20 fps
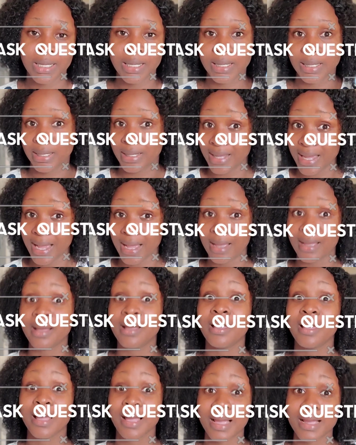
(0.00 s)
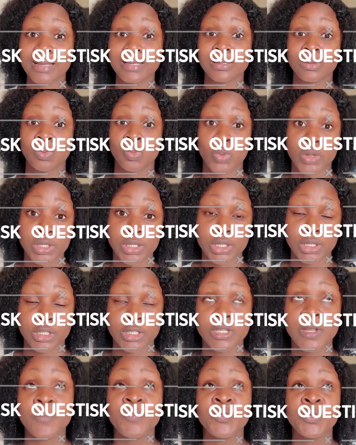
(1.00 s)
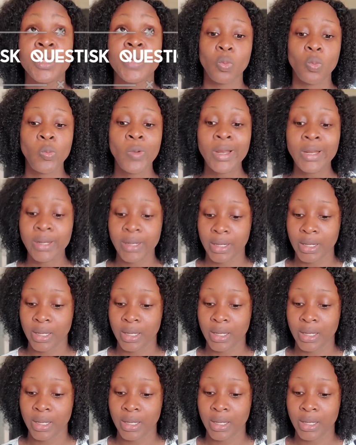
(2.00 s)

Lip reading: Yeah, ask questions. When